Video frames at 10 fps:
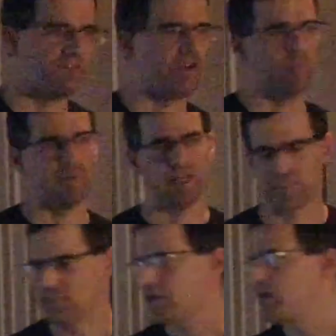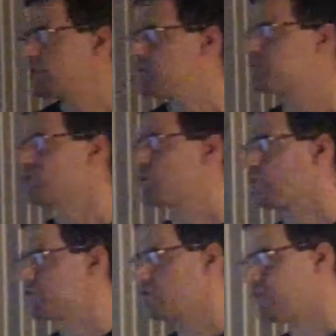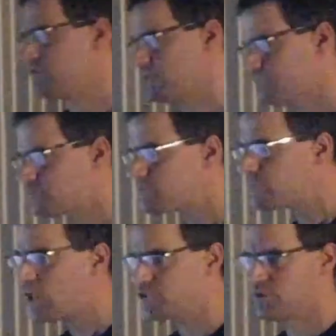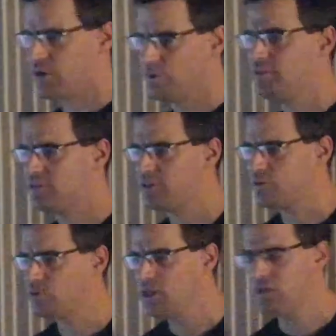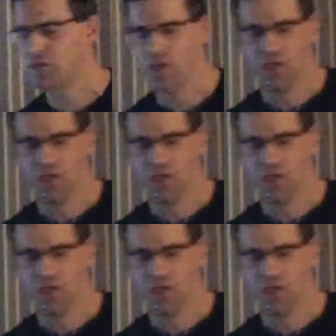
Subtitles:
environment. That's entirely up to the course author. So the only thing that you need